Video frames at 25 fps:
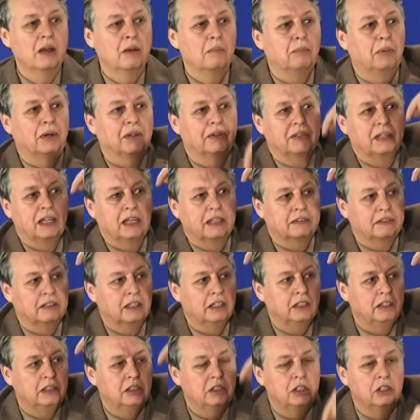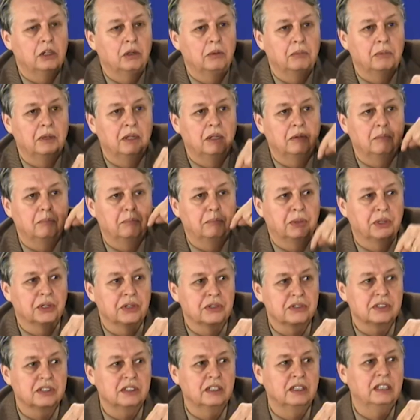but that the human
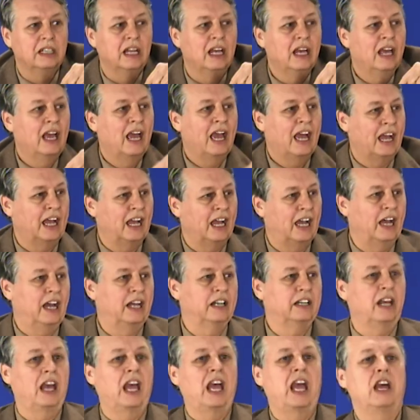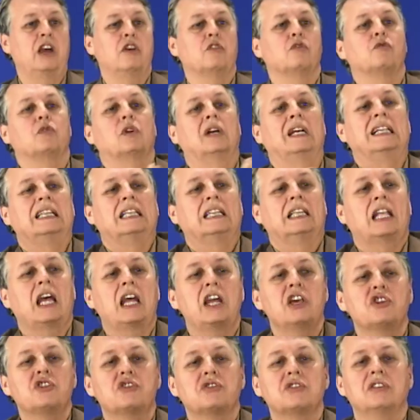person had a
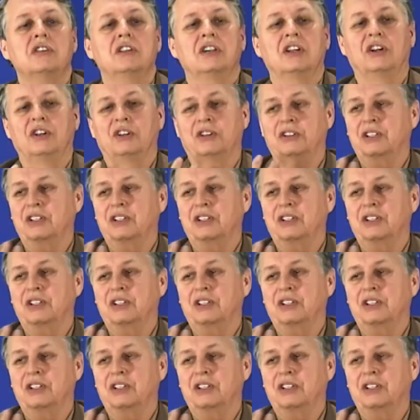relational